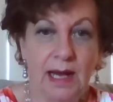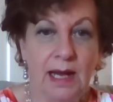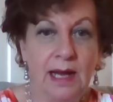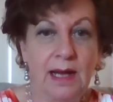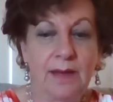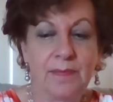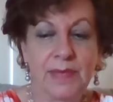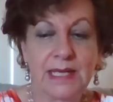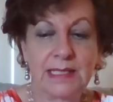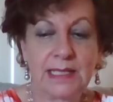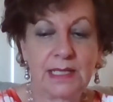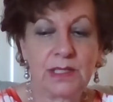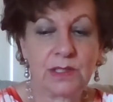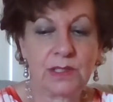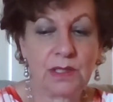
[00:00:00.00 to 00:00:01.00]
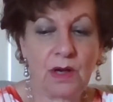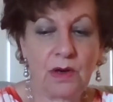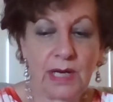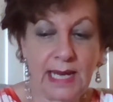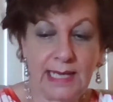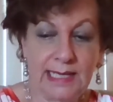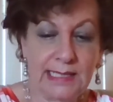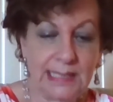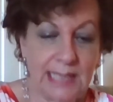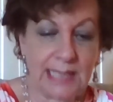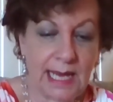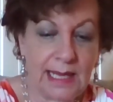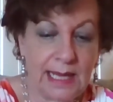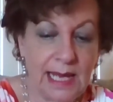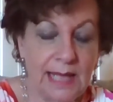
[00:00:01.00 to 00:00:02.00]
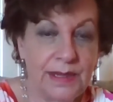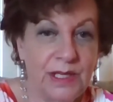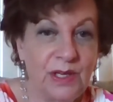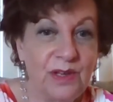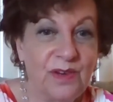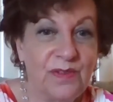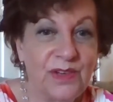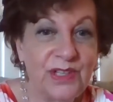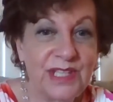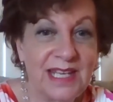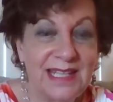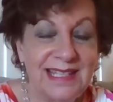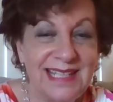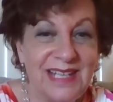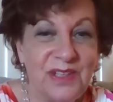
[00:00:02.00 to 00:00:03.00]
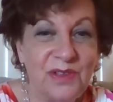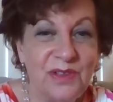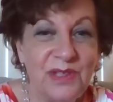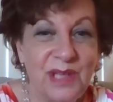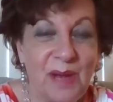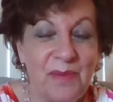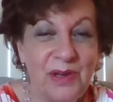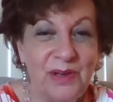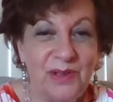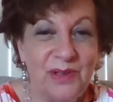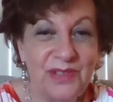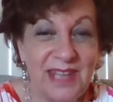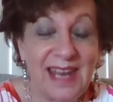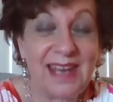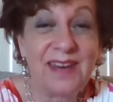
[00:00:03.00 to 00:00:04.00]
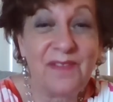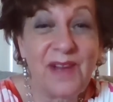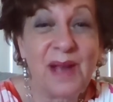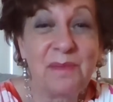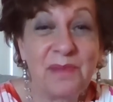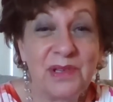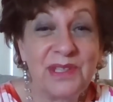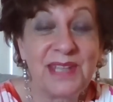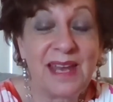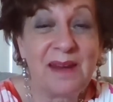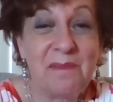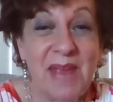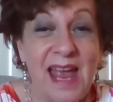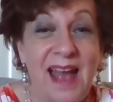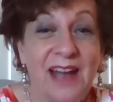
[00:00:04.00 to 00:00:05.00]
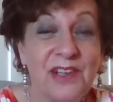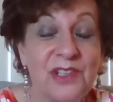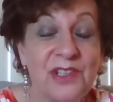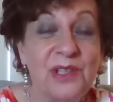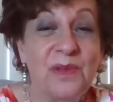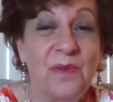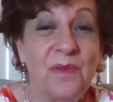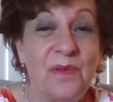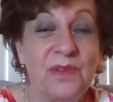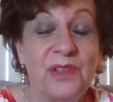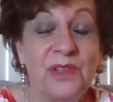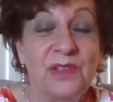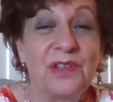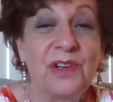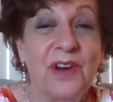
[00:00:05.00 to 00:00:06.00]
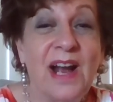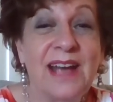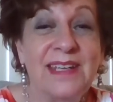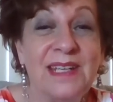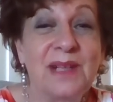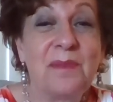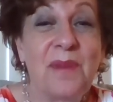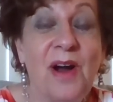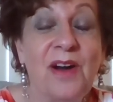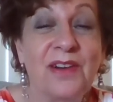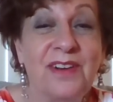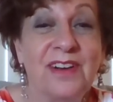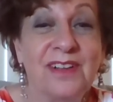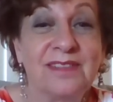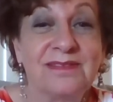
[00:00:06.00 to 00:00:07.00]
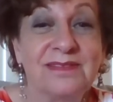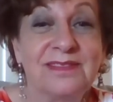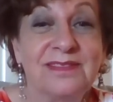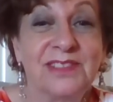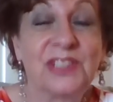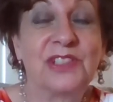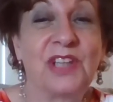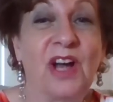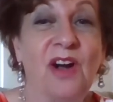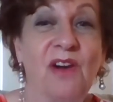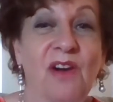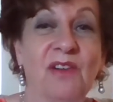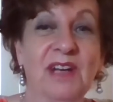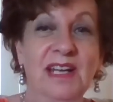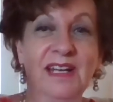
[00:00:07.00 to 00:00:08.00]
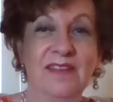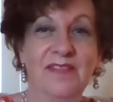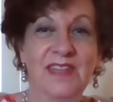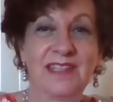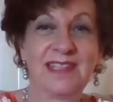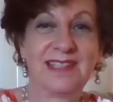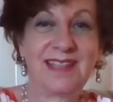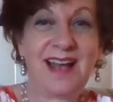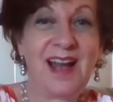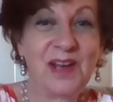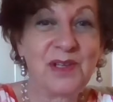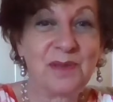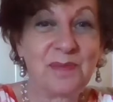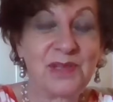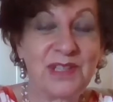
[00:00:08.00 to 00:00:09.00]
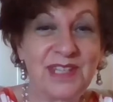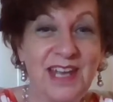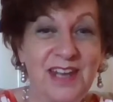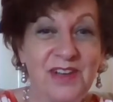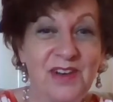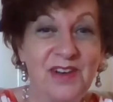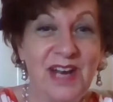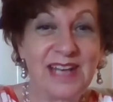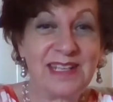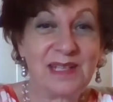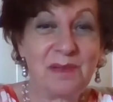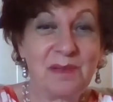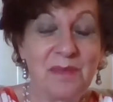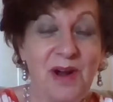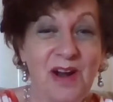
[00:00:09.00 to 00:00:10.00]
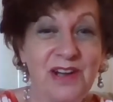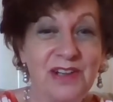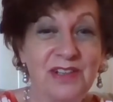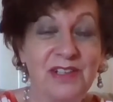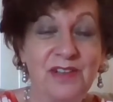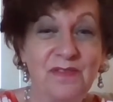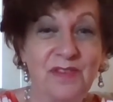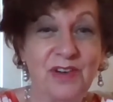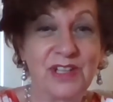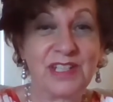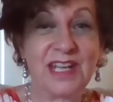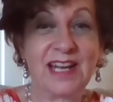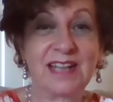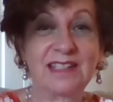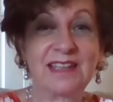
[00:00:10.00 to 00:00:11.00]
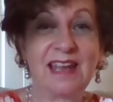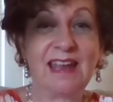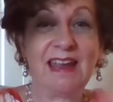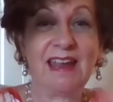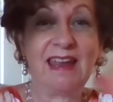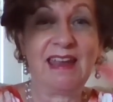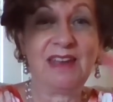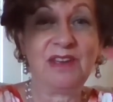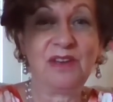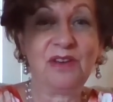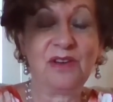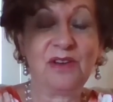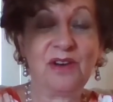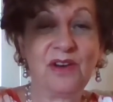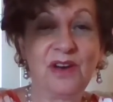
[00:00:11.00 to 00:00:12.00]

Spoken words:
they say, okay, let's say that the universe has sent you someone who's 85% a match to your ideal partner. So this is 100% your ideal partner in your vortex, and your